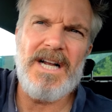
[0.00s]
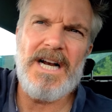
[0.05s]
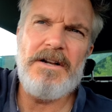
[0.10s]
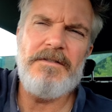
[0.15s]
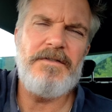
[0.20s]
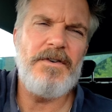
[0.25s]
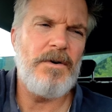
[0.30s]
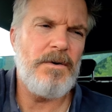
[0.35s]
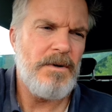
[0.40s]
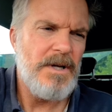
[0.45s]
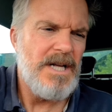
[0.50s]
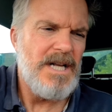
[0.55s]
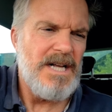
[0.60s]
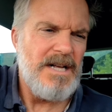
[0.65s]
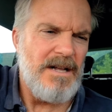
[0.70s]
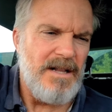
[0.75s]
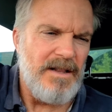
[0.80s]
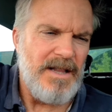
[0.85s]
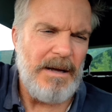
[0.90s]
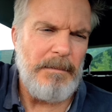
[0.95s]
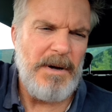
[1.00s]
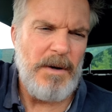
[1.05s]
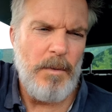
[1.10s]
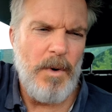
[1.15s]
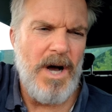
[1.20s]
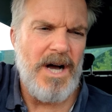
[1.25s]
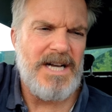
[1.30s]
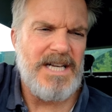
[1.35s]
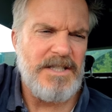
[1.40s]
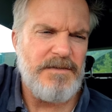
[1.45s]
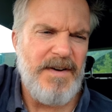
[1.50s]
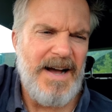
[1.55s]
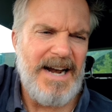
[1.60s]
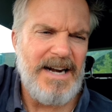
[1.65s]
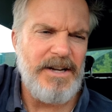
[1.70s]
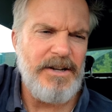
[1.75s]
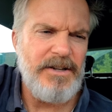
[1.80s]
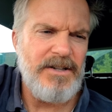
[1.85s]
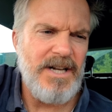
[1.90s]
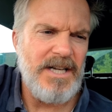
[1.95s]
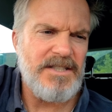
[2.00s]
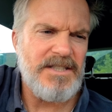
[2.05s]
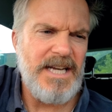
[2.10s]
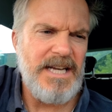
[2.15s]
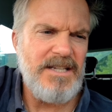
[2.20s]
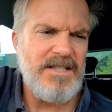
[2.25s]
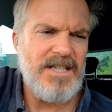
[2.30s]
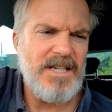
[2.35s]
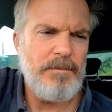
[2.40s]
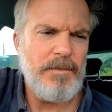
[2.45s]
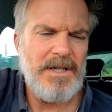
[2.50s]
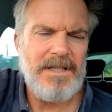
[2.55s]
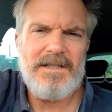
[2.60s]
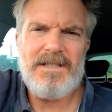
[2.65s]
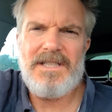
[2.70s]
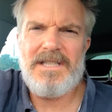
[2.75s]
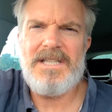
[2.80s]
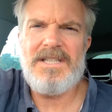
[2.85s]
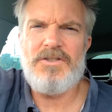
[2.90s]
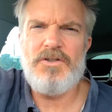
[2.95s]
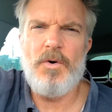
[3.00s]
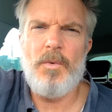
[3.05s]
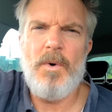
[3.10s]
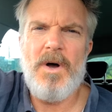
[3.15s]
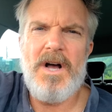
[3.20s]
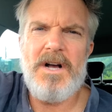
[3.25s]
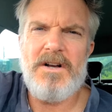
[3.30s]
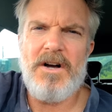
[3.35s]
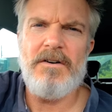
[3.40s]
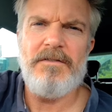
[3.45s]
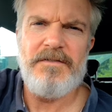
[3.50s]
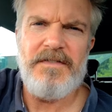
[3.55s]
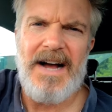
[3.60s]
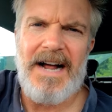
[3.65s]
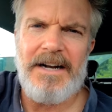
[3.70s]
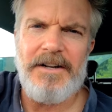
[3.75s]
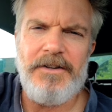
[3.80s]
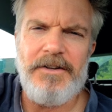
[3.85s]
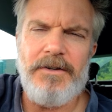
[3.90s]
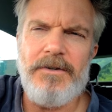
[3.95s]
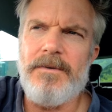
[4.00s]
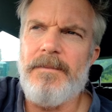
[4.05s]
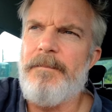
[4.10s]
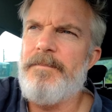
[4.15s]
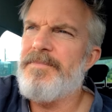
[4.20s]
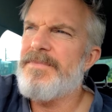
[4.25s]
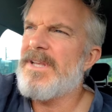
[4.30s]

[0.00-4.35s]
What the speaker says: I don't feel that my work is valued. And I say to them, well, is your work of value?